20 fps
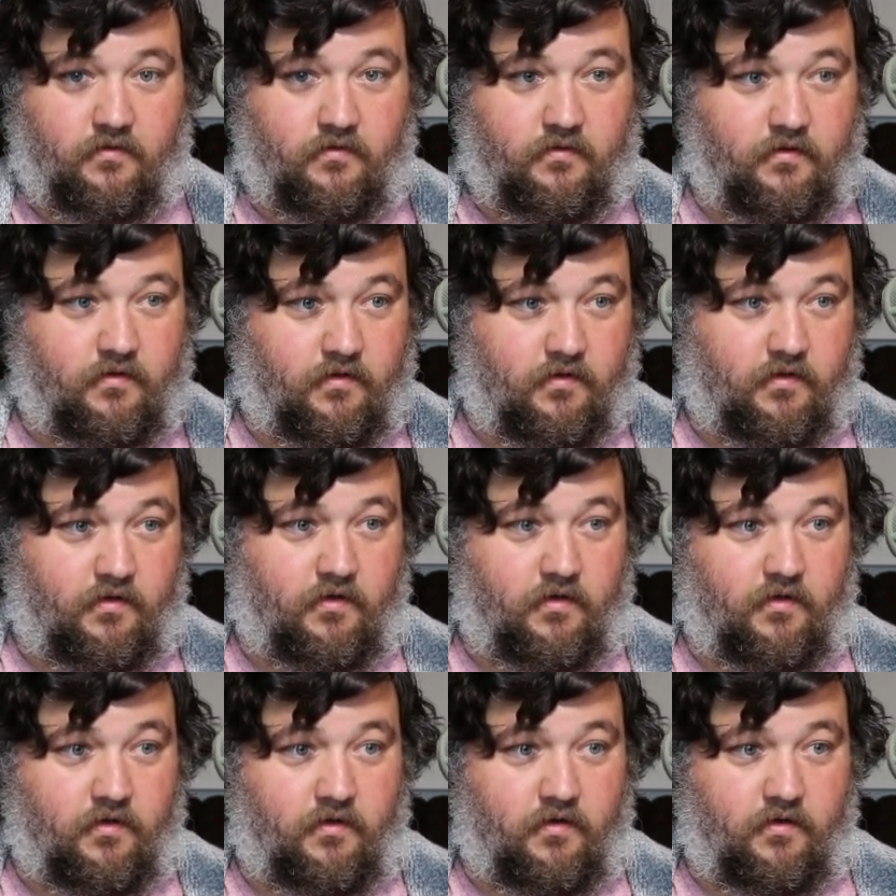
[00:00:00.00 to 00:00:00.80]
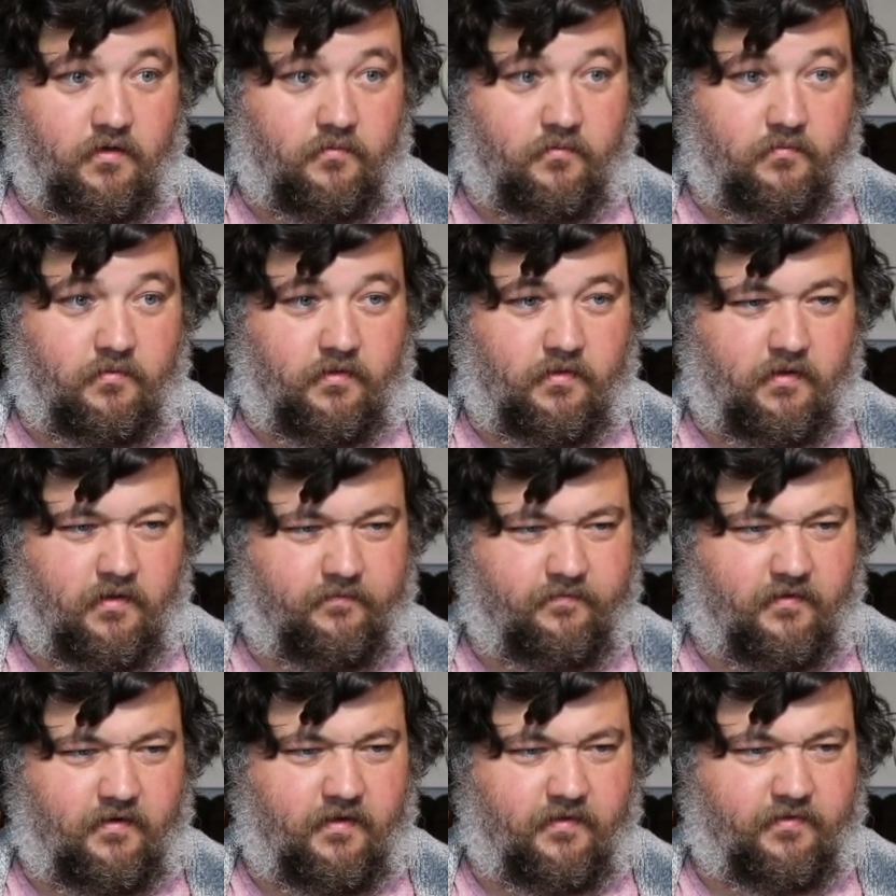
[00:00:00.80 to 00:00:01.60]
And then I
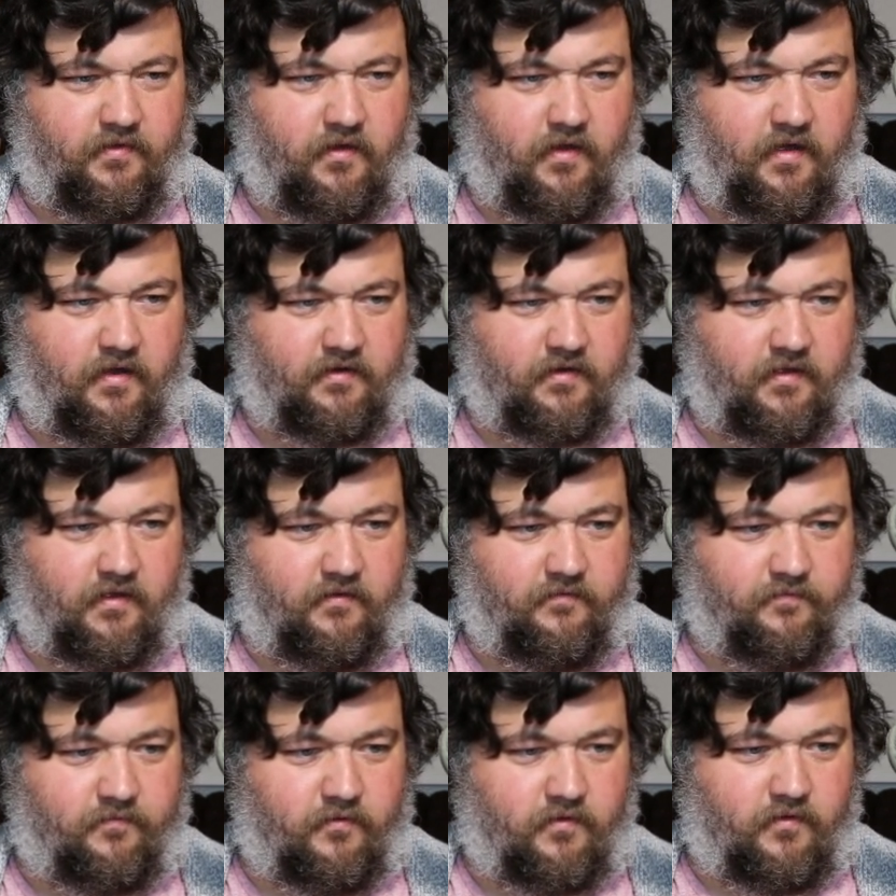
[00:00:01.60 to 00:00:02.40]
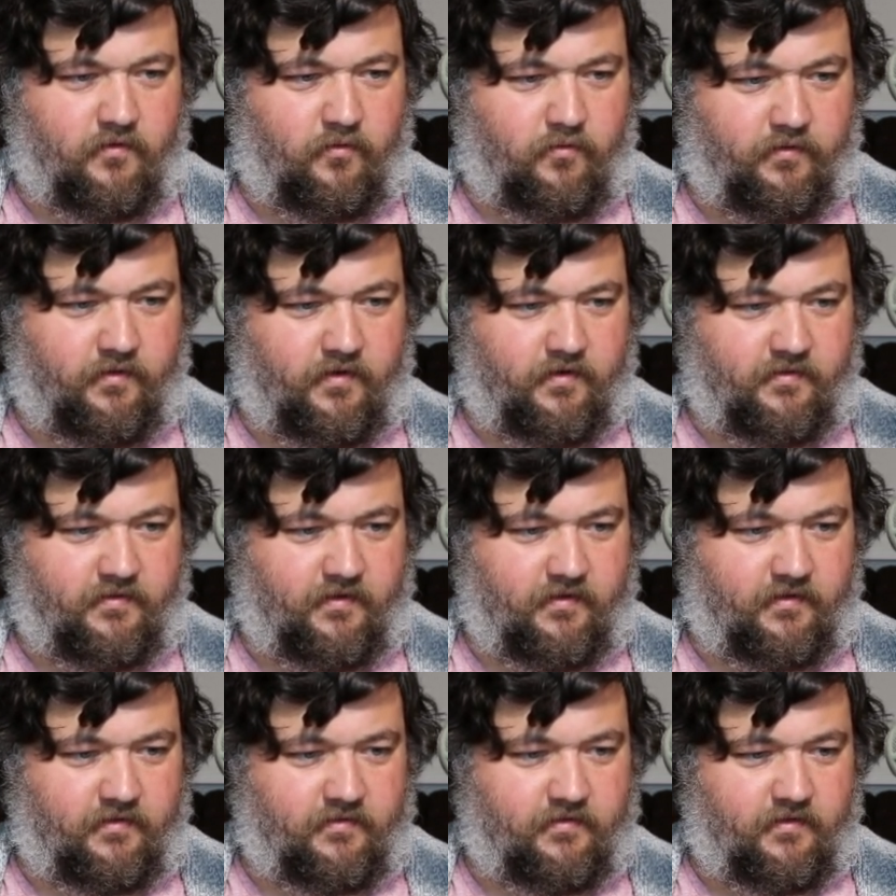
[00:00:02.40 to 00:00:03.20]
forgot the hotkey for, hold on a
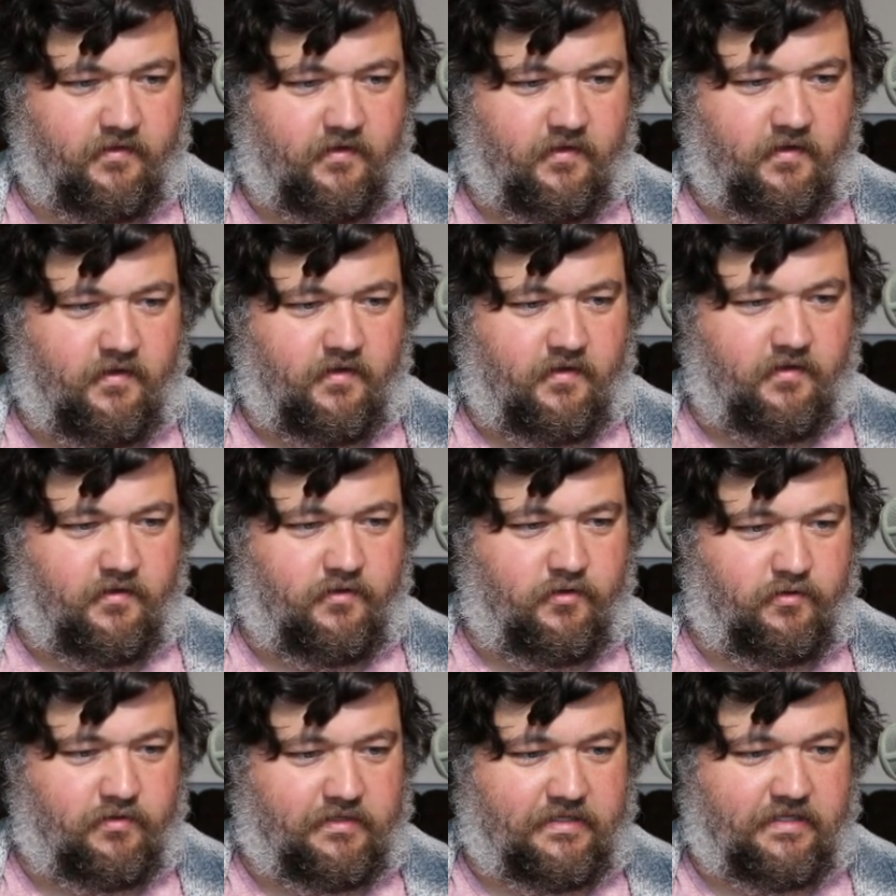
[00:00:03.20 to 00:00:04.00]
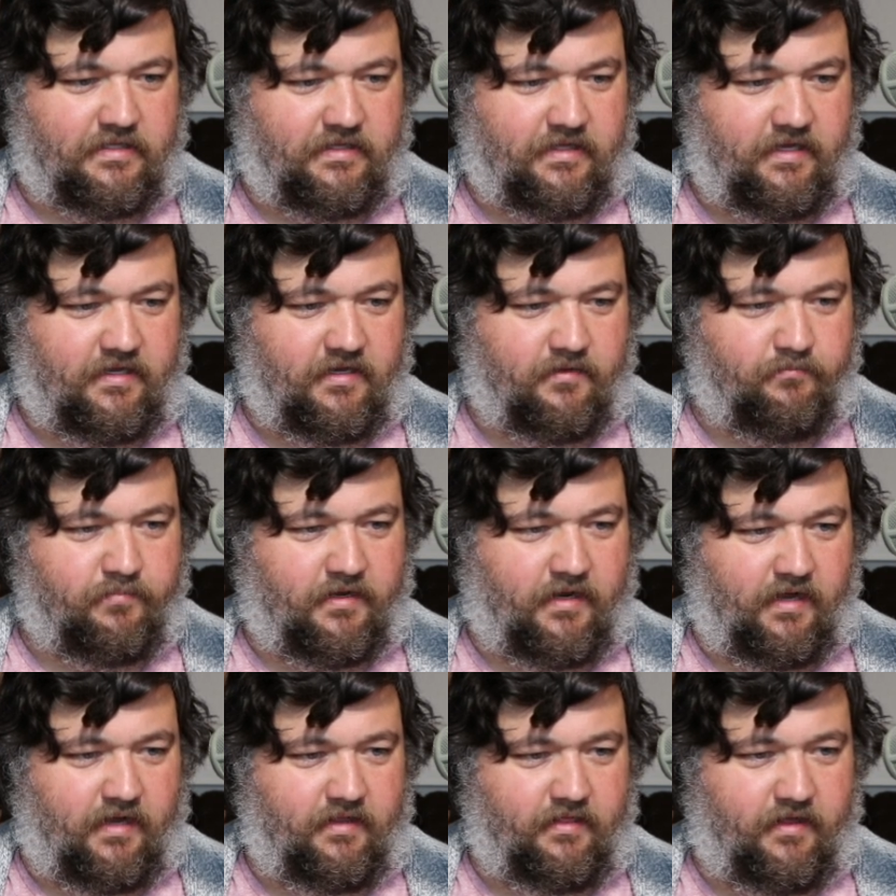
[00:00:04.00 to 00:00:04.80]
second. You could delete it, but
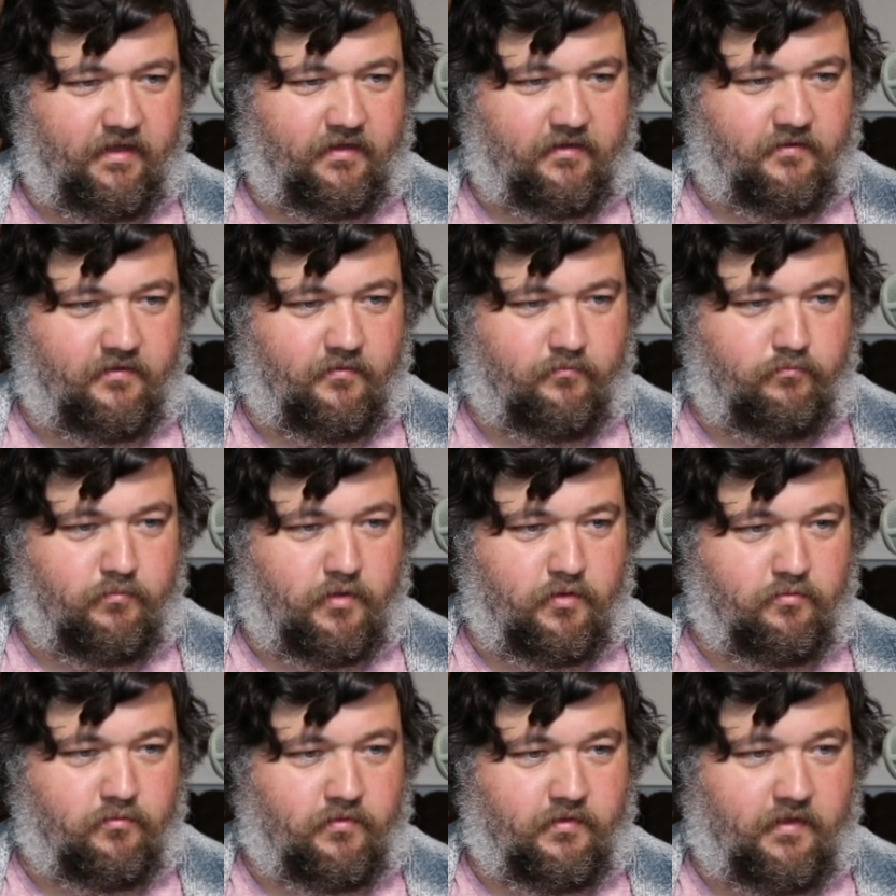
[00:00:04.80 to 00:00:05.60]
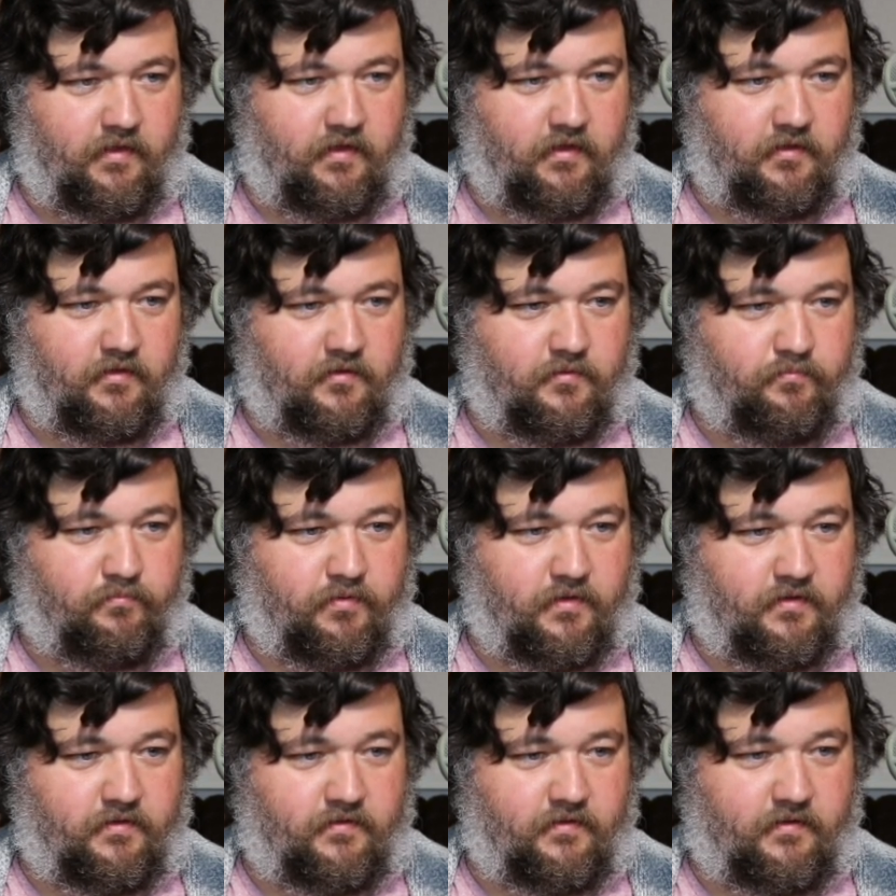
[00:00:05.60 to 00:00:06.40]
I like to mute things,
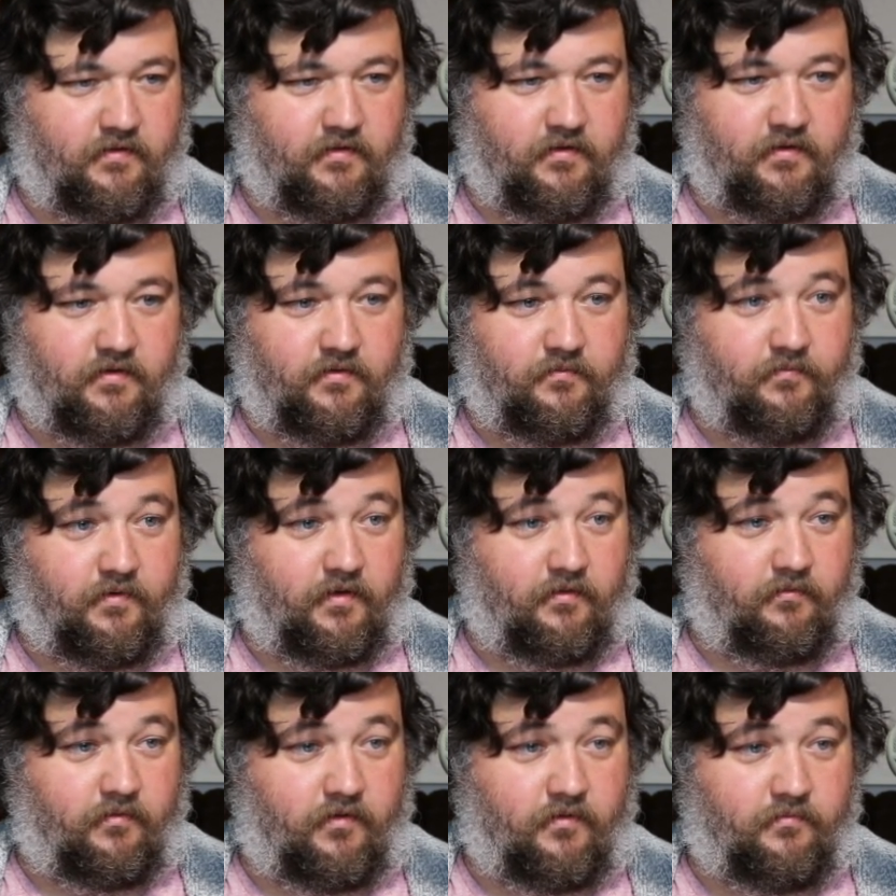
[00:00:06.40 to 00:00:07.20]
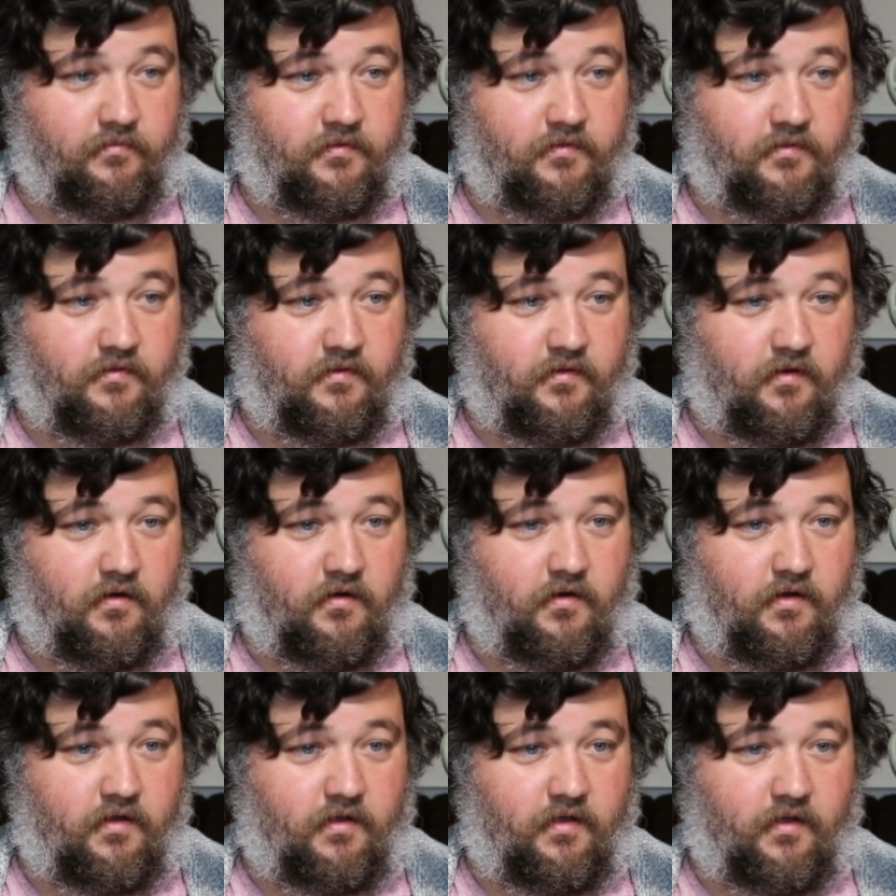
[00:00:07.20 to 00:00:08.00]
but I'm
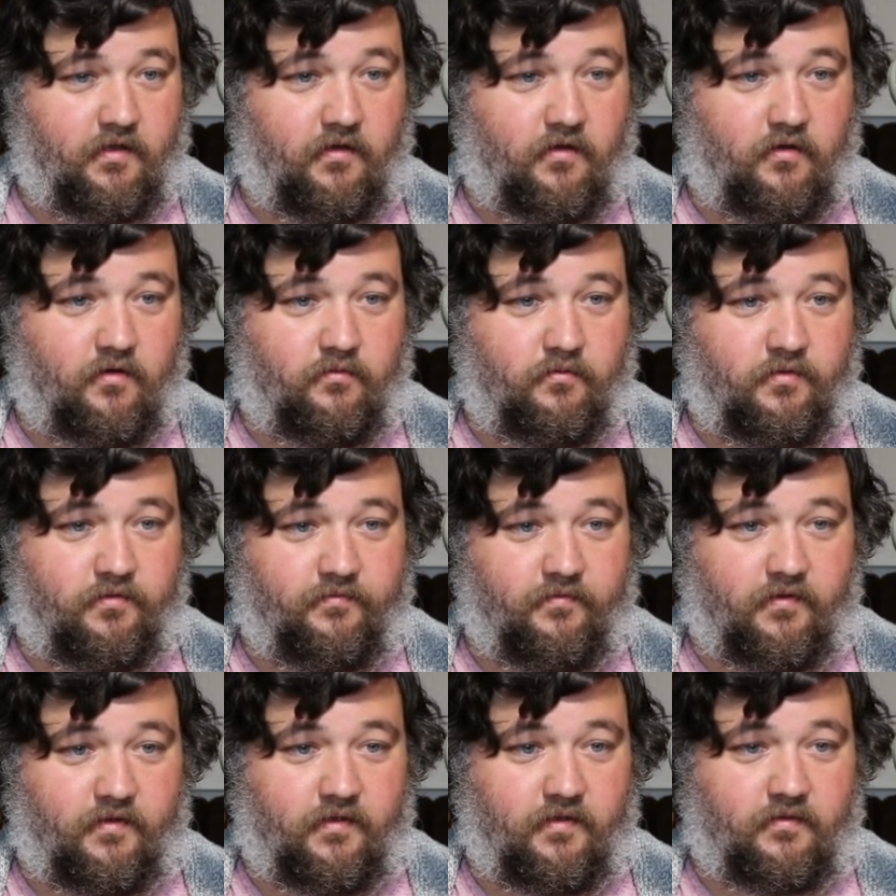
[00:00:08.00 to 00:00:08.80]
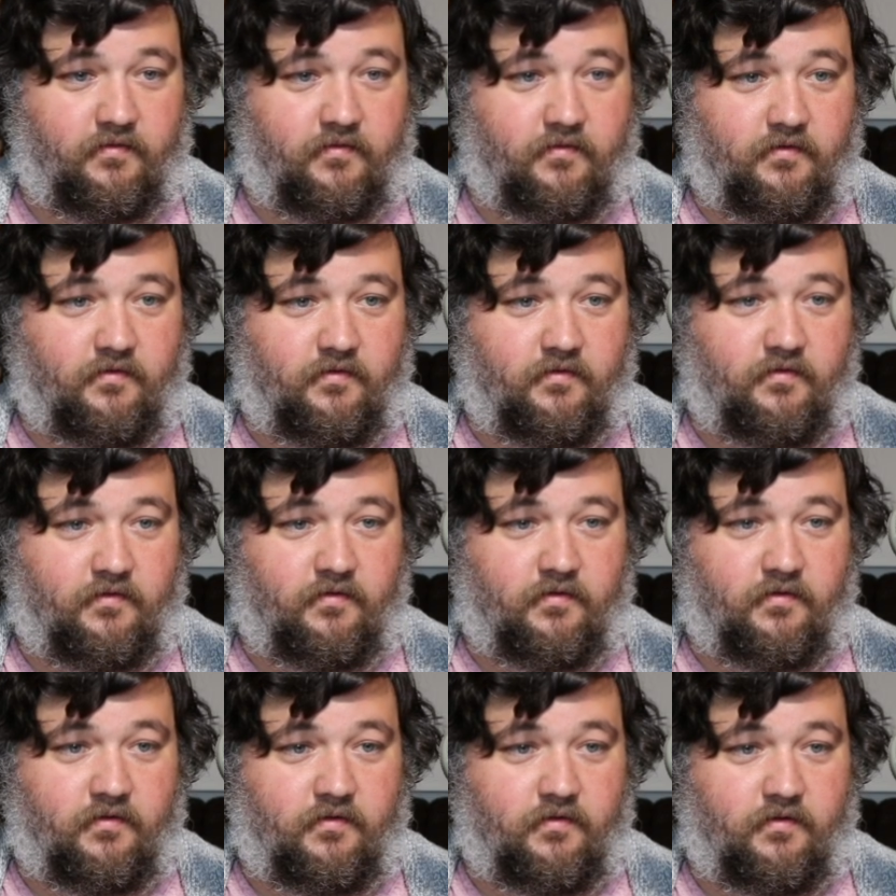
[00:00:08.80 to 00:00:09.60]
sorry. I always forget.
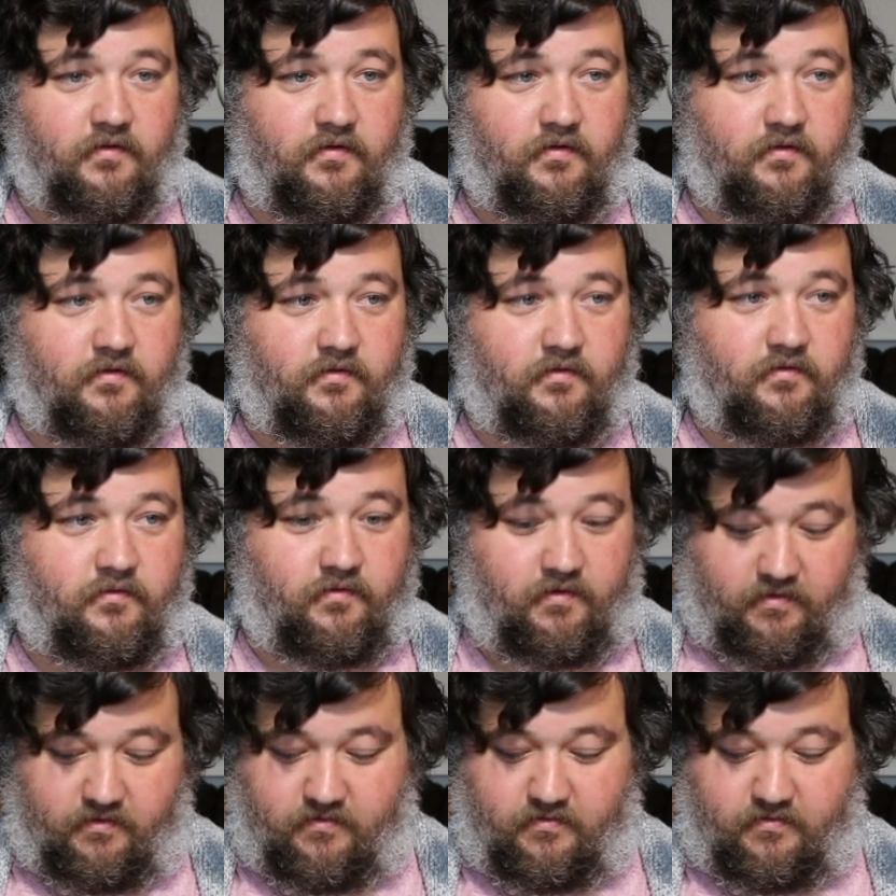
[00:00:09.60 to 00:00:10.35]
Right.